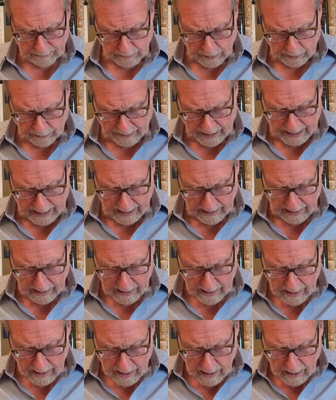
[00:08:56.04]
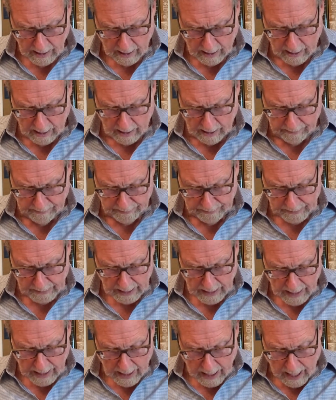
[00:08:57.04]
Okay?
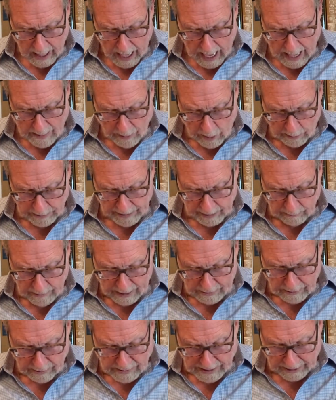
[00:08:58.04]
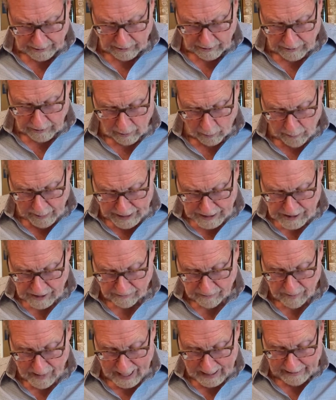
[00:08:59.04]
I'm holding a round-trip ticket on Norwegian
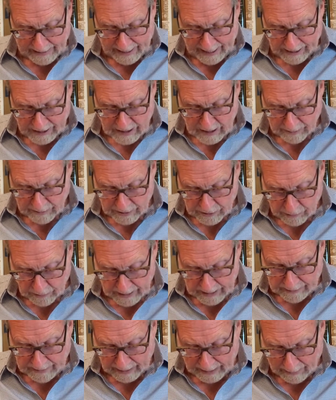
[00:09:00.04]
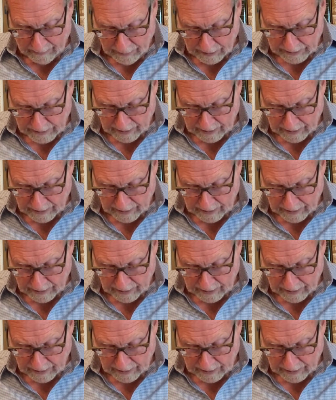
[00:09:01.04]
from LAX to Madrid that I booked